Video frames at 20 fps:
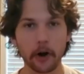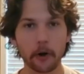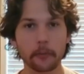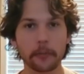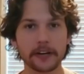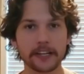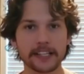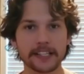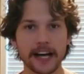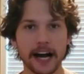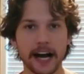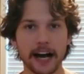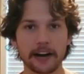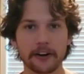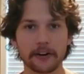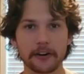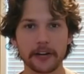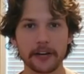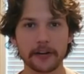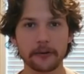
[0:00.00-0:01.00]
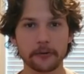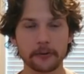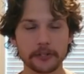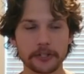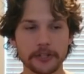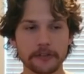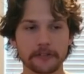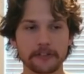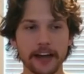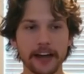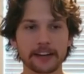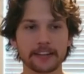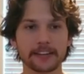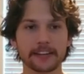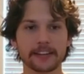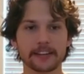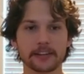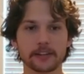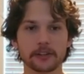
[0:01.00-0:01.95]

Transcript: Open Diary was the fact that